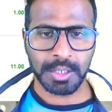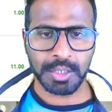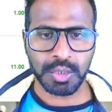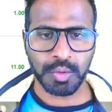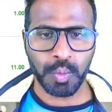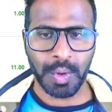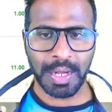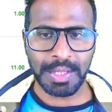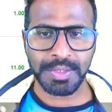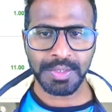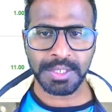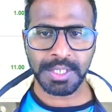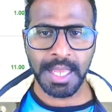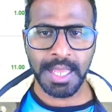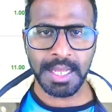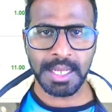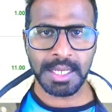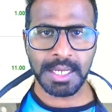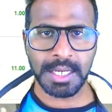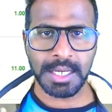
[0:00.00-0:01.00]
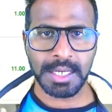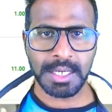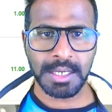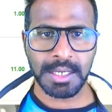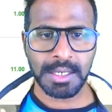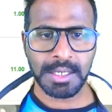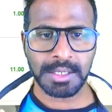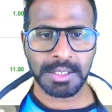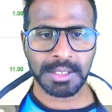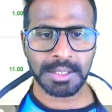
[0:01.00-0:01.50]
So once I
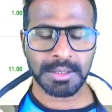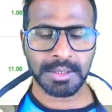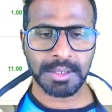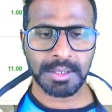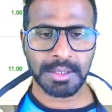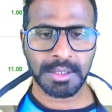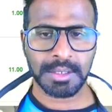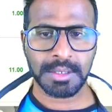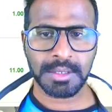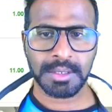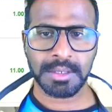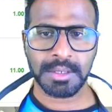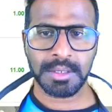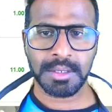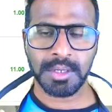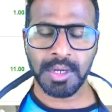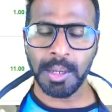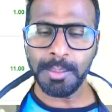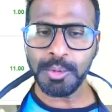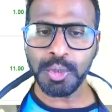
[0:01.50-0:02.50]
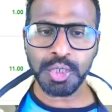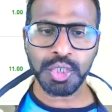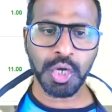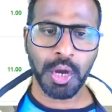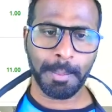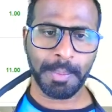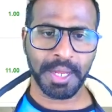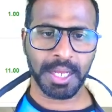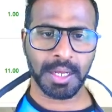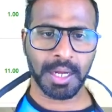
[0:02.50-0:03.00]
come to
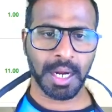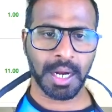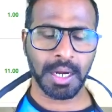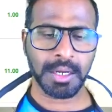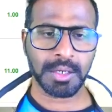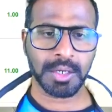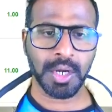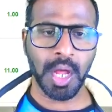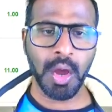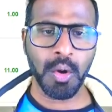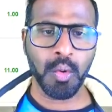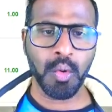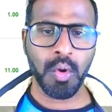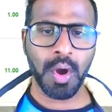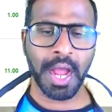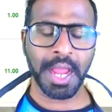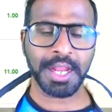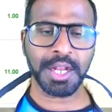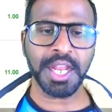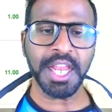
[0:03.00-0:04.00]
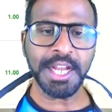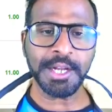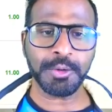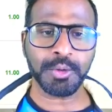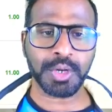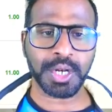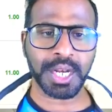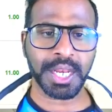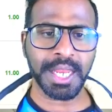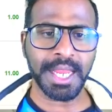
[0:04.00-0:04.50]
shopping cart, now I need to
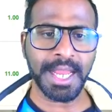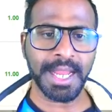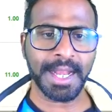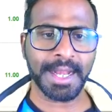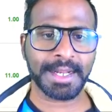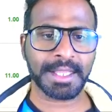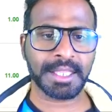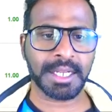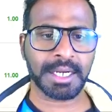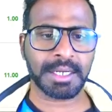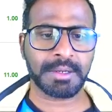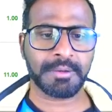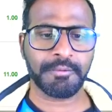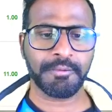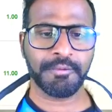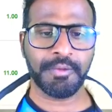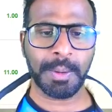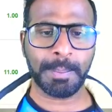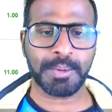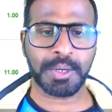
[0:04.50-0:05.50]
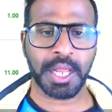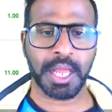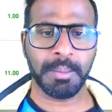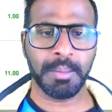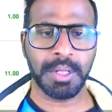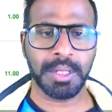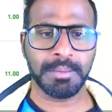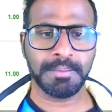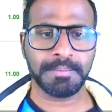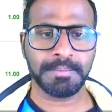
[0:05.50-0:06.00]
read the web
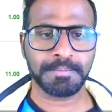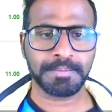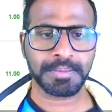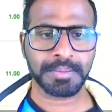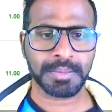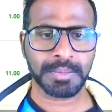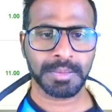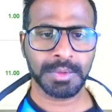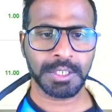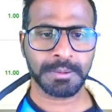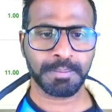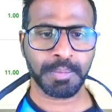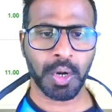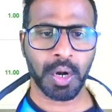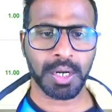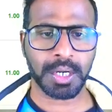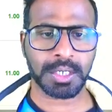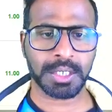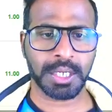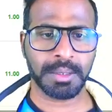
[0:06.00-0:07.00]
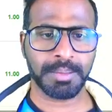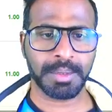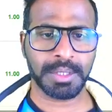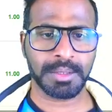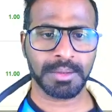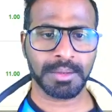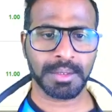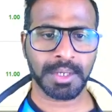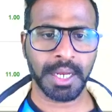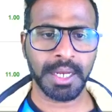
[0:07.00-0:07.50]
table, this product table,
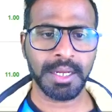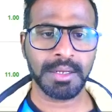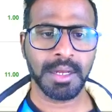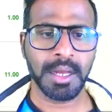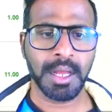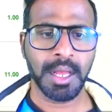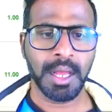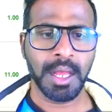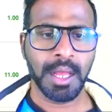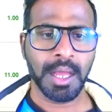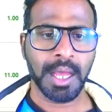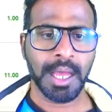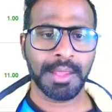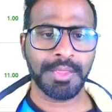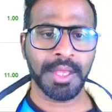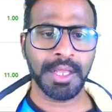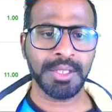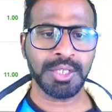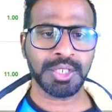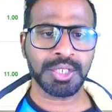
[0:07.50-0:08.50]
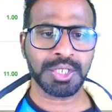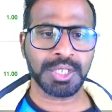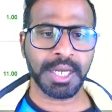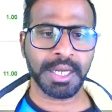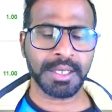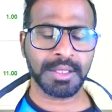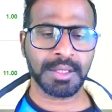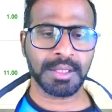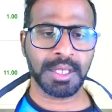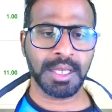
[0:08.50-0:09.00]
right? And then
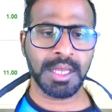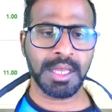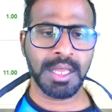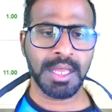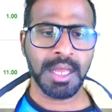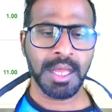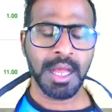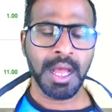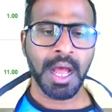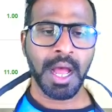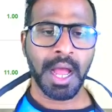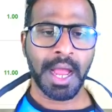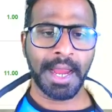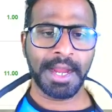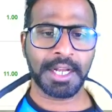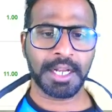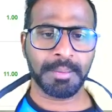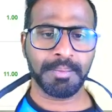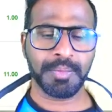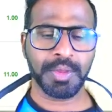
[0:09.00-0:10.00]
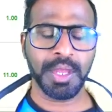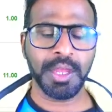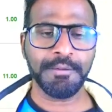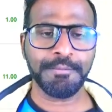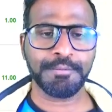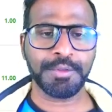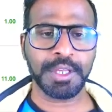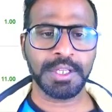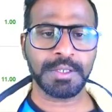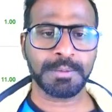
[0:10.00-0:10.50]
check the item.
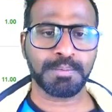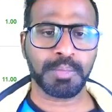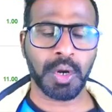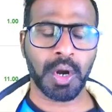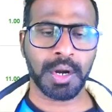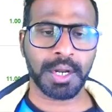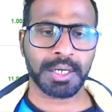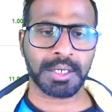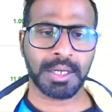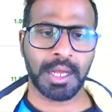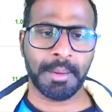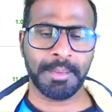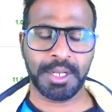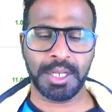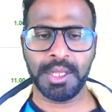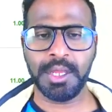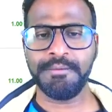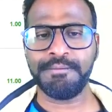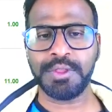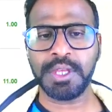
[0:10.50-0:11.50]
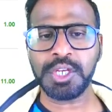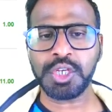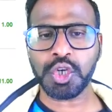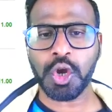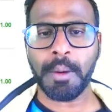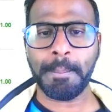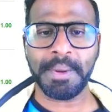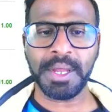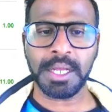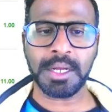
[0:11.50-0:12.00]
If this product, I mean, if the
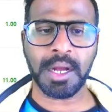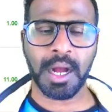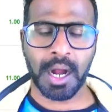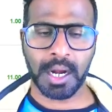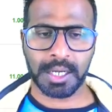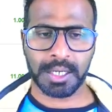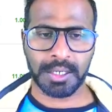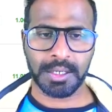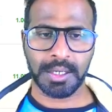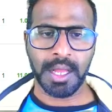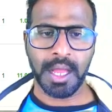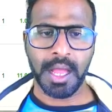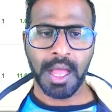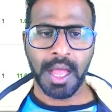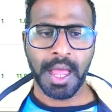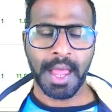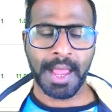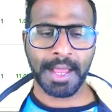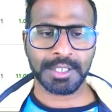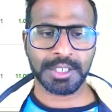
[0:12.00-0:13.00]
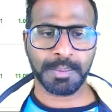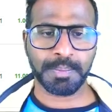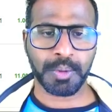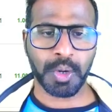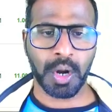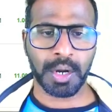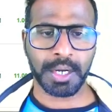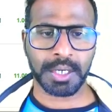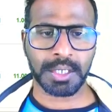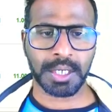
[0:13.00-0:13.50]
shopping cart has a
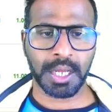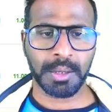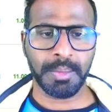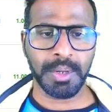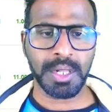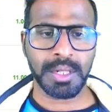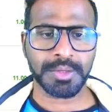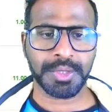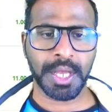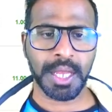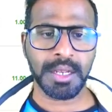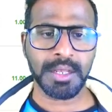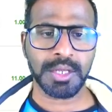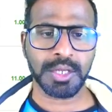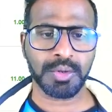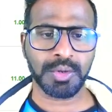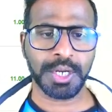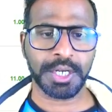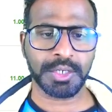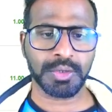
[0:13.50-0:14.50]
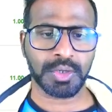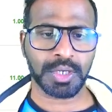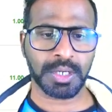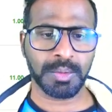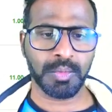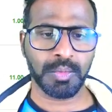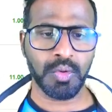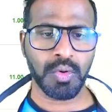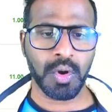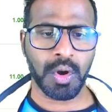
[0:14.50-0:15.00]
product table, then you need to
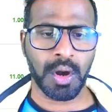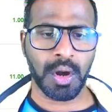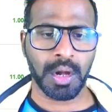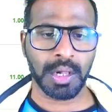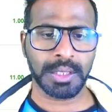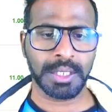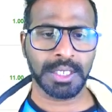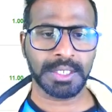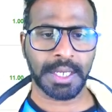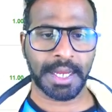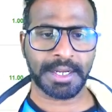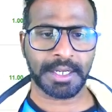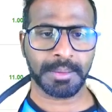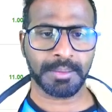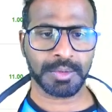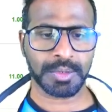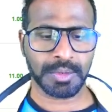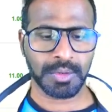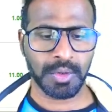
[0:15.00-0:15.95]
remove all these items.